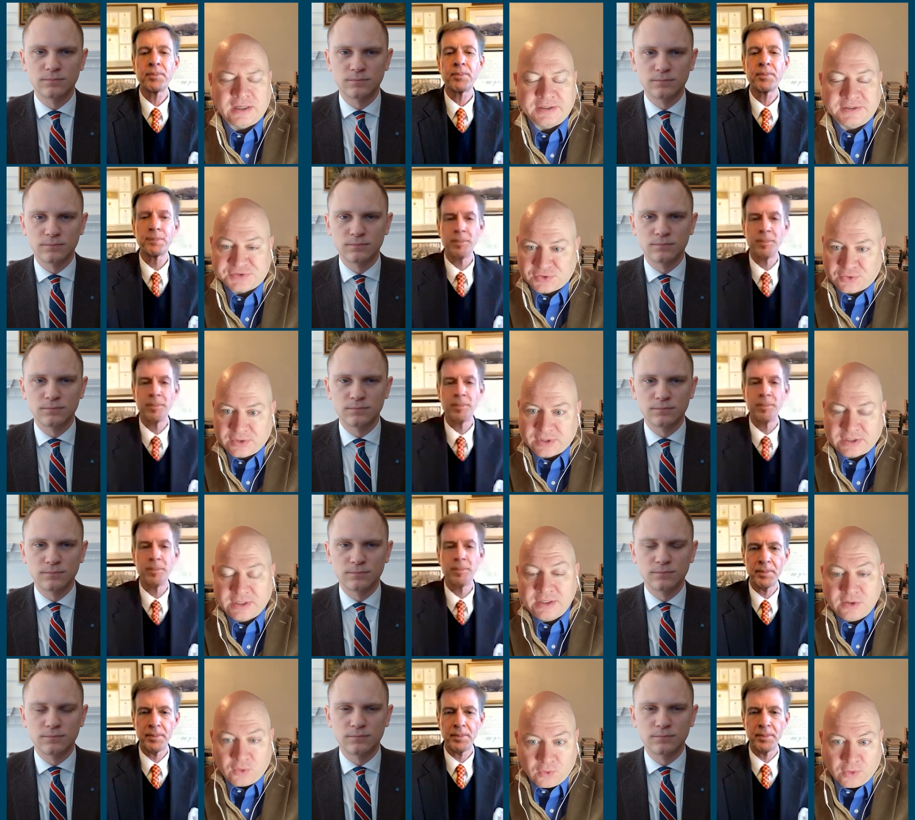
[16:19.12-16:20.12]
Speaker 1: uh,
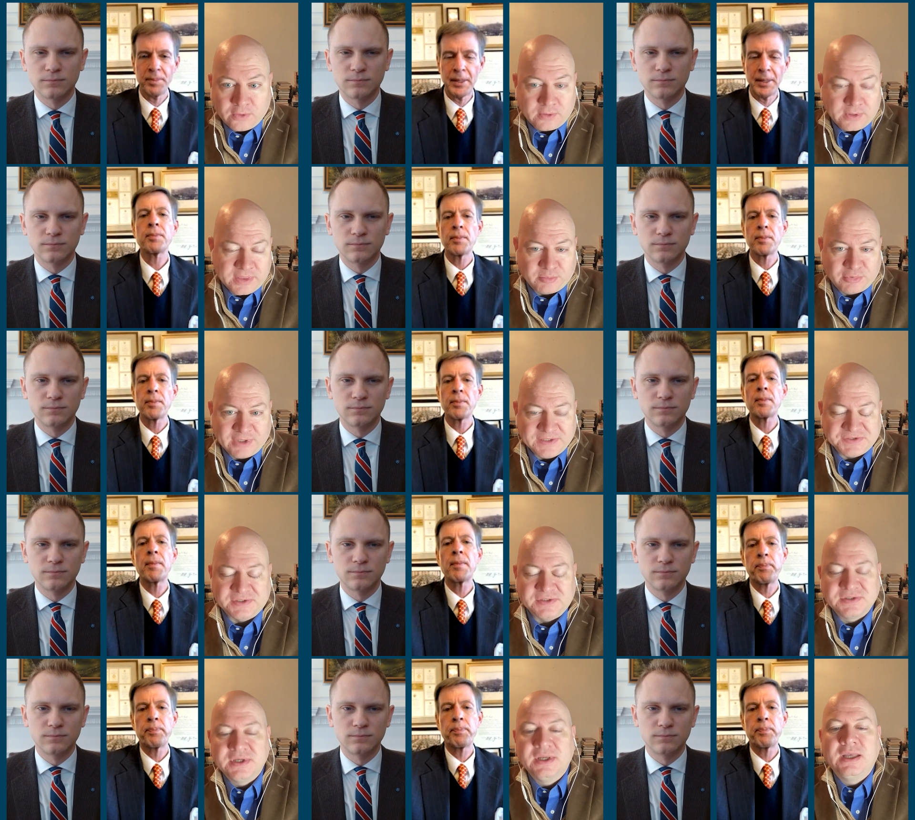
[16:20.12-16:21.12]
historically or in the
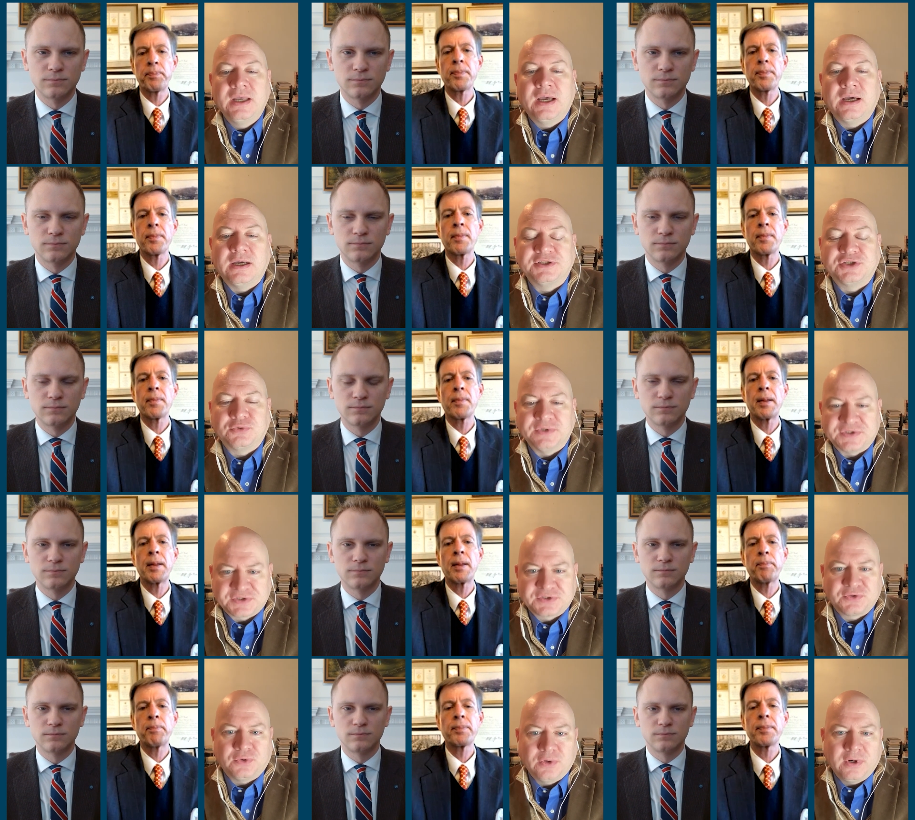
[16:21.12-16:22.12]
present, uh, to
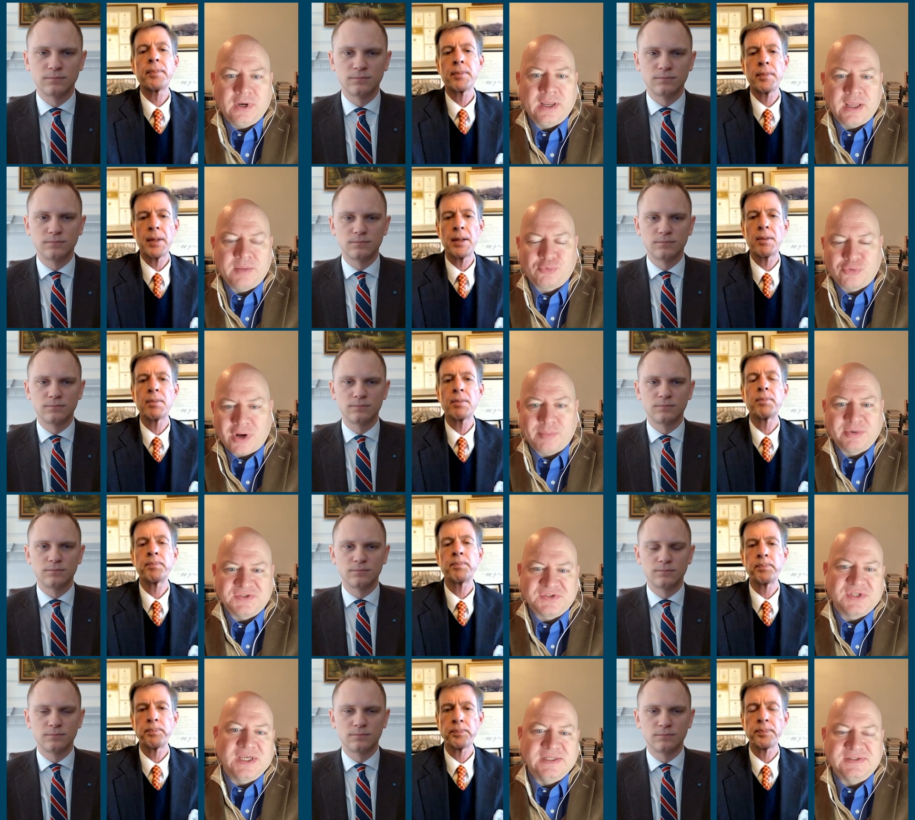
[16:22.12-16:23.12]
restore a
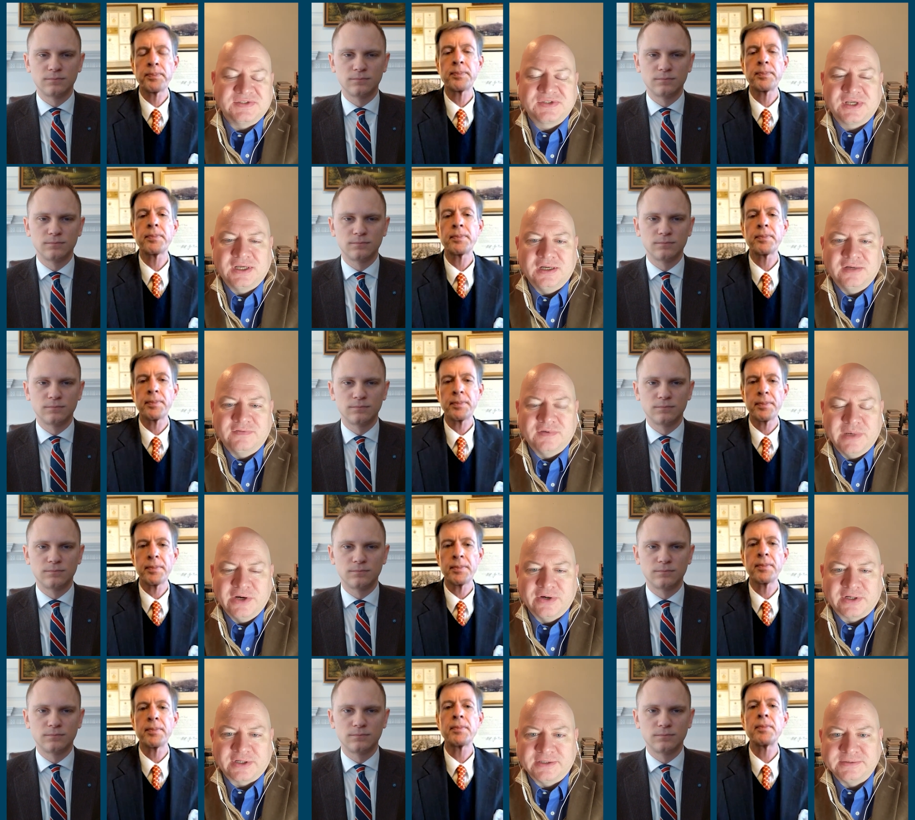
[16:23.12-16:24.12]
proper sense of
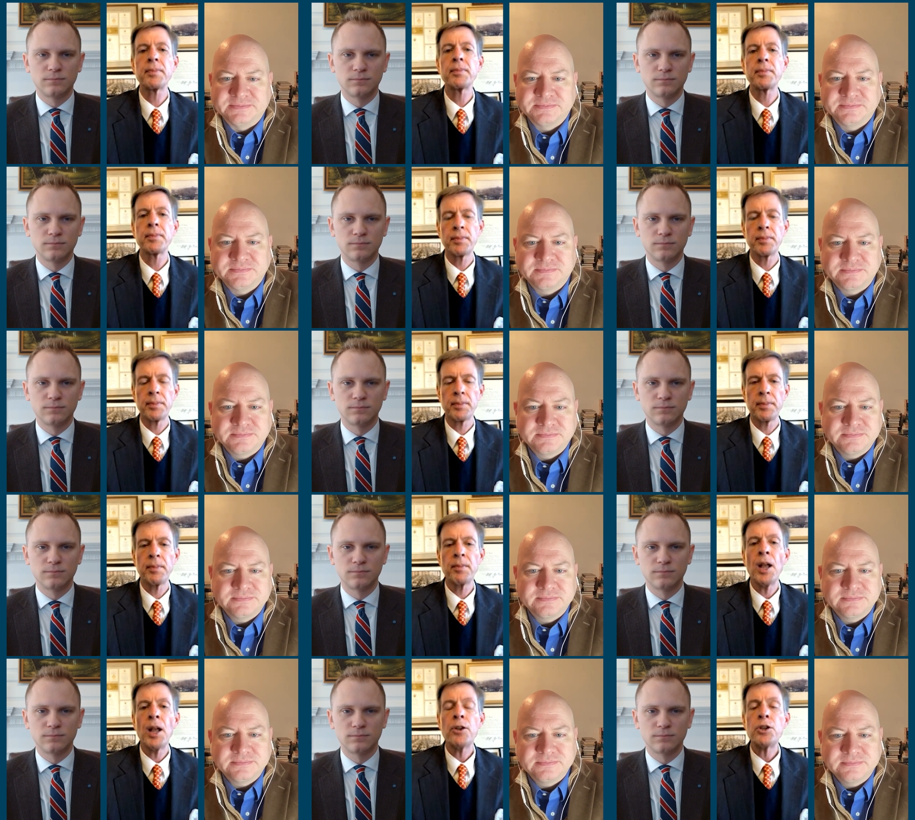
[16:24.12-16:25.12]
America?
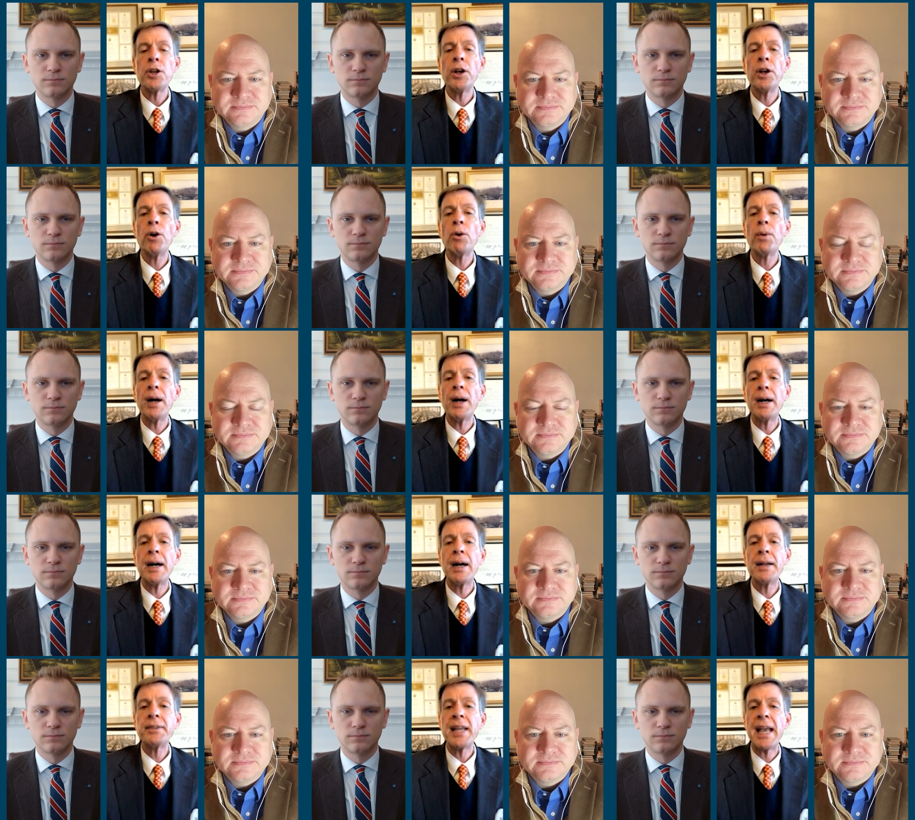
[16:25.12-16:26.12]
Speaker 2: You know, uh,
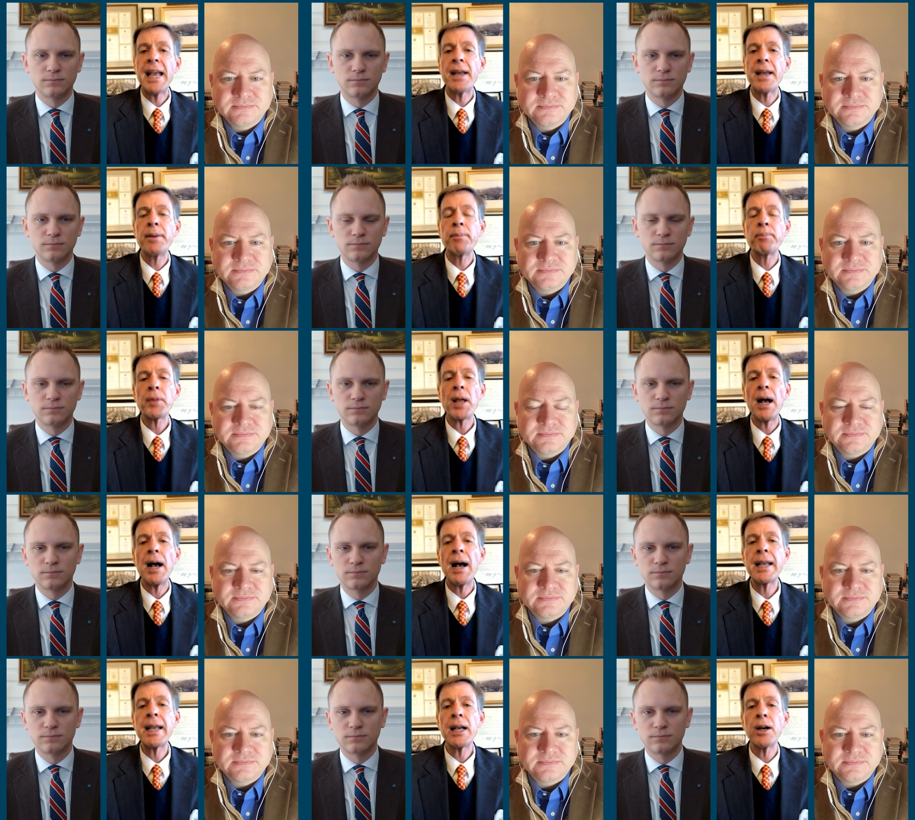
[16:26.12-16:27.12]
Dan, I
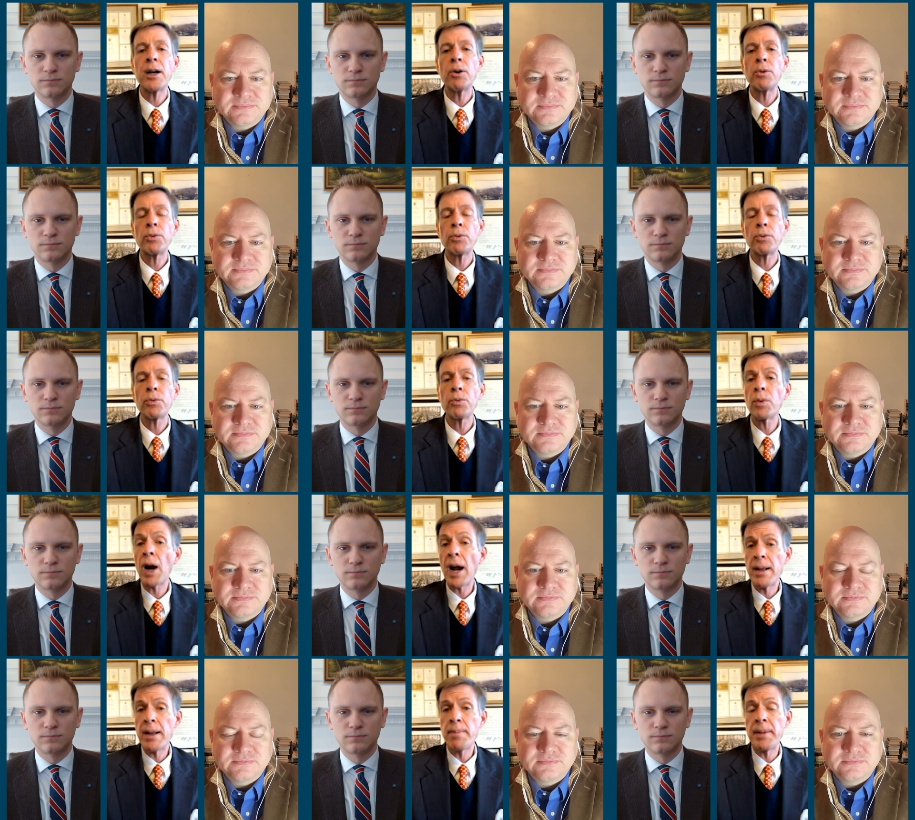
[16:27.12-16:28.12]
uh, write
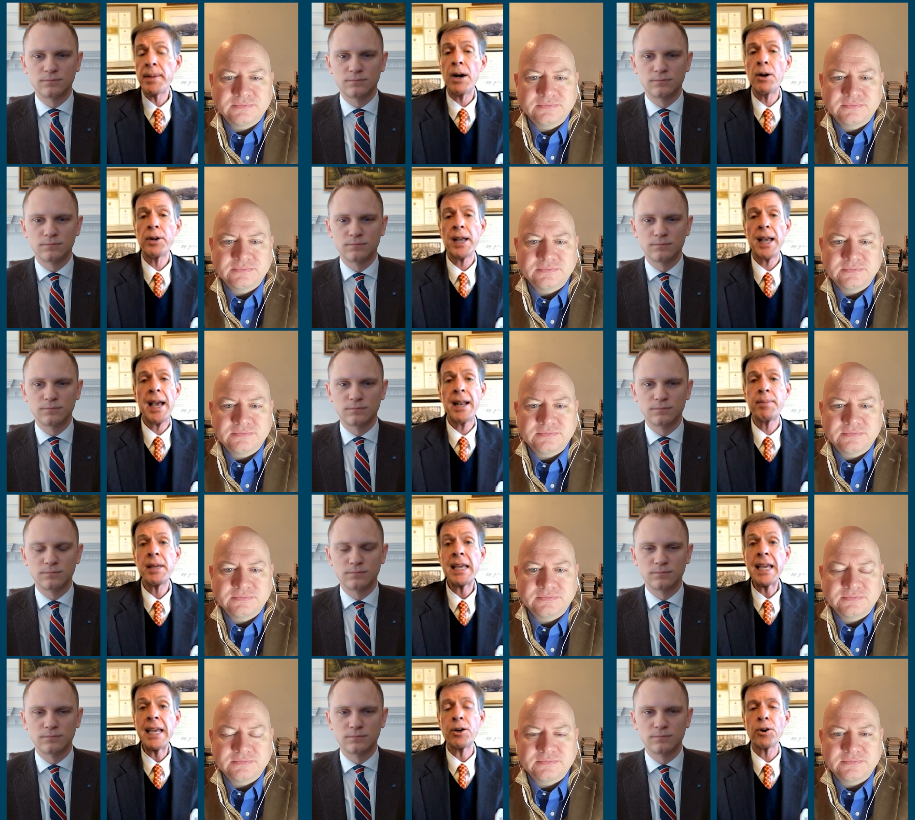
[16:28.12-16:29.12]
about and am
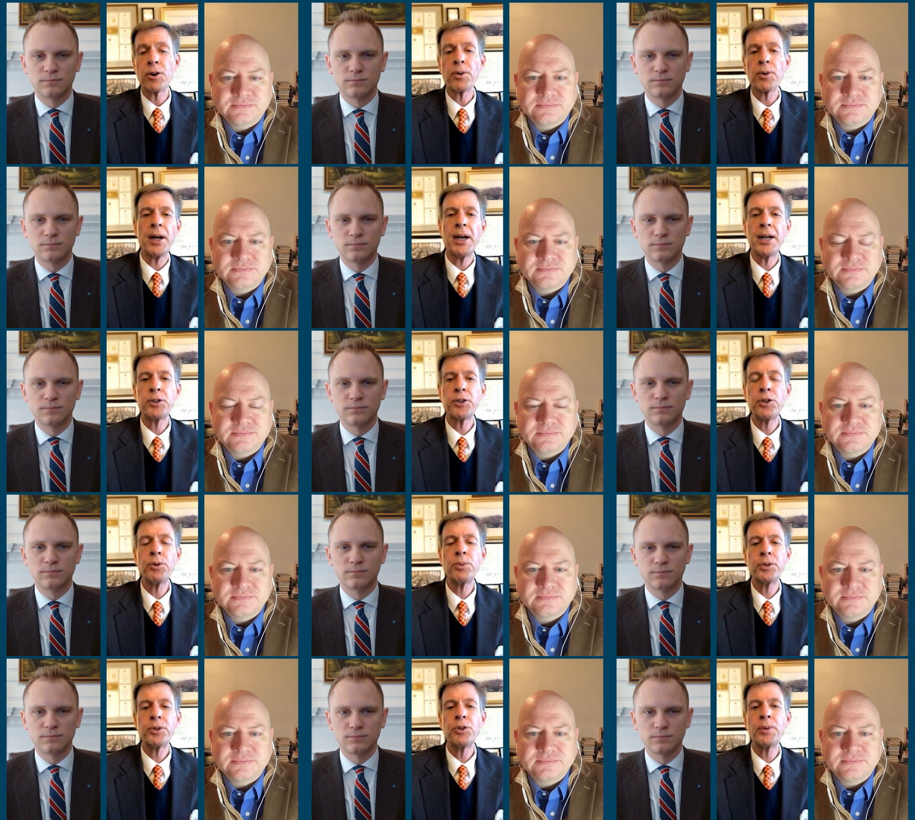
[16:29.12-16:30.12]
eager uh, to,
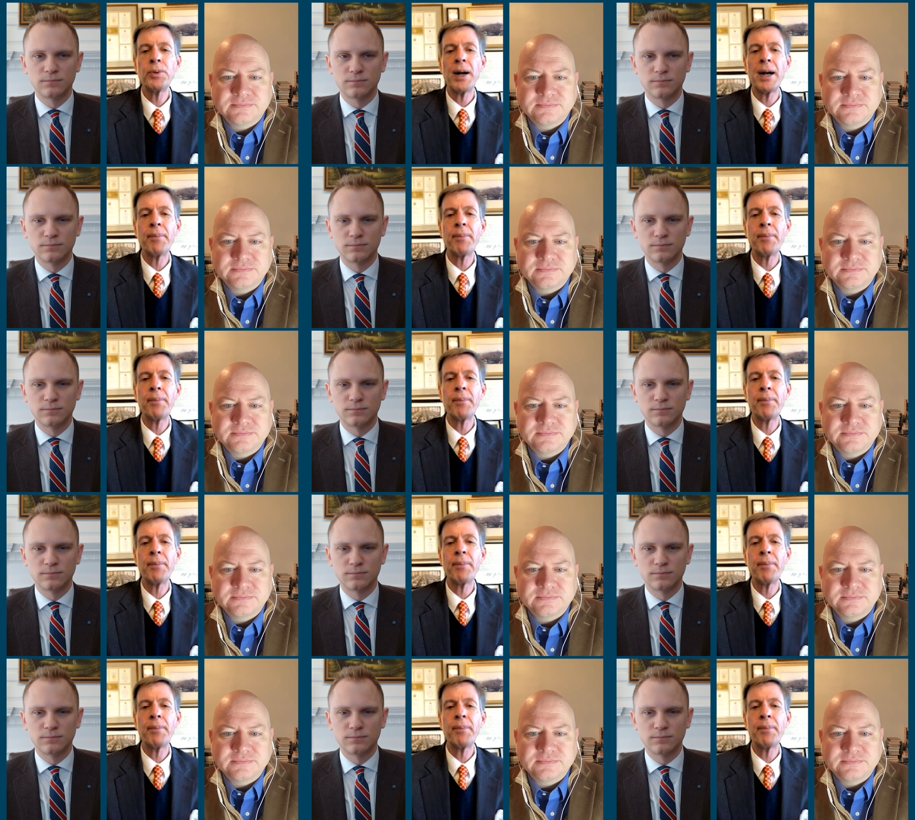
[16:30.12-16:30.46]
to uh,